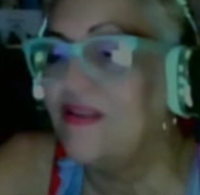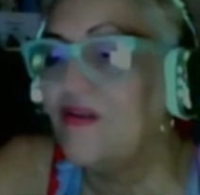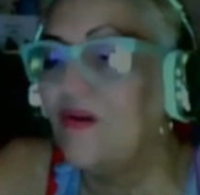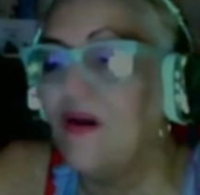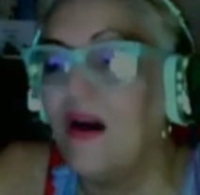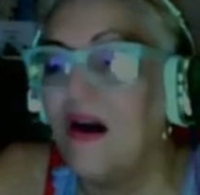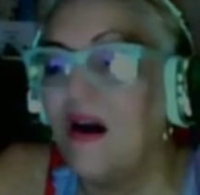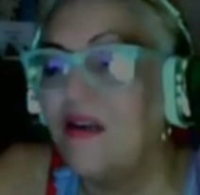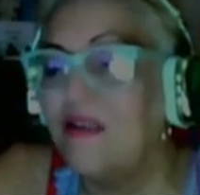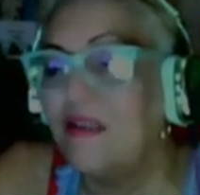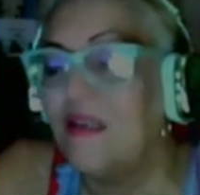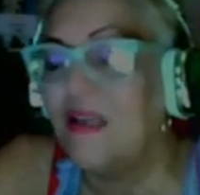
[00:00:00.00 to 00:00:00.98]
so
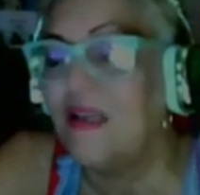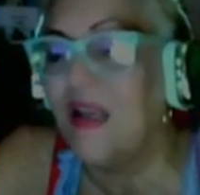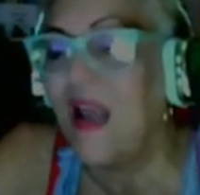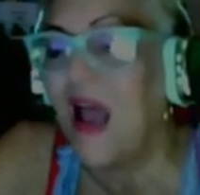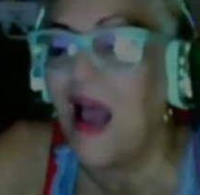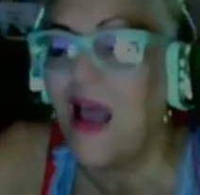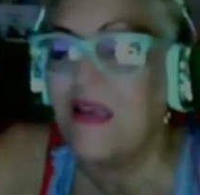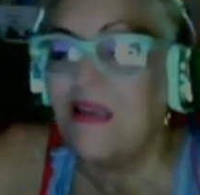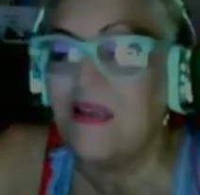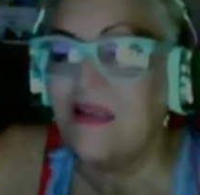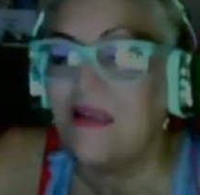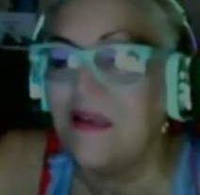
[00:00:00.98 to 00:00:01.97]
cuddly and
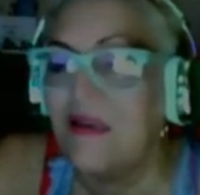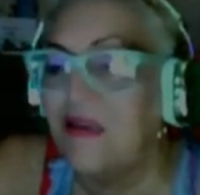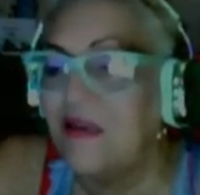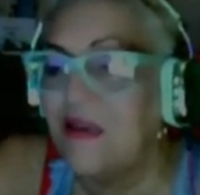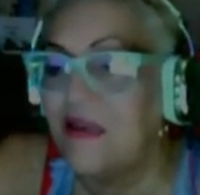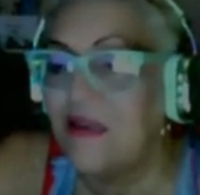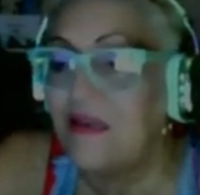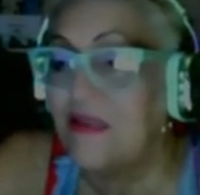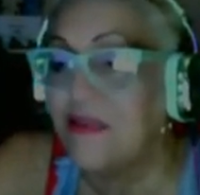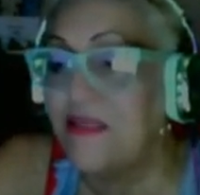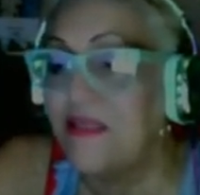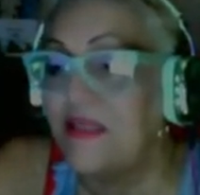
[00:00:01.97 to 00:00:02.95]
nice. And he's
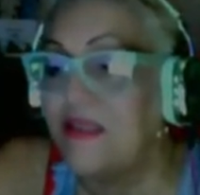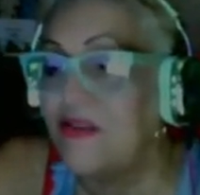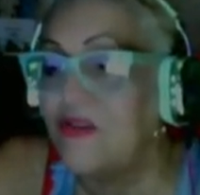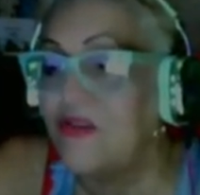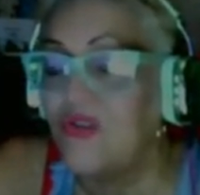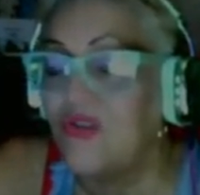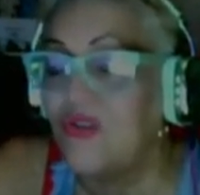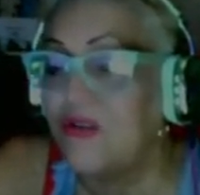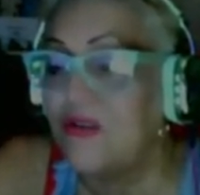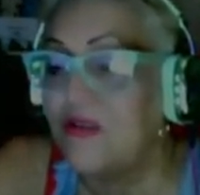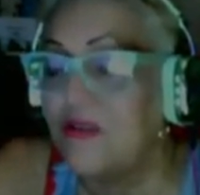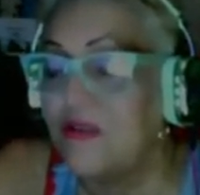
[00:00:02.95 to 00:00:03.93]
just
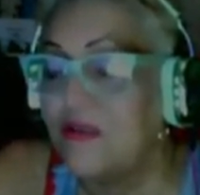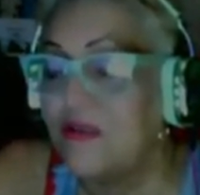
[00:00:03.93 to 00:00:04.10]
misunderstood.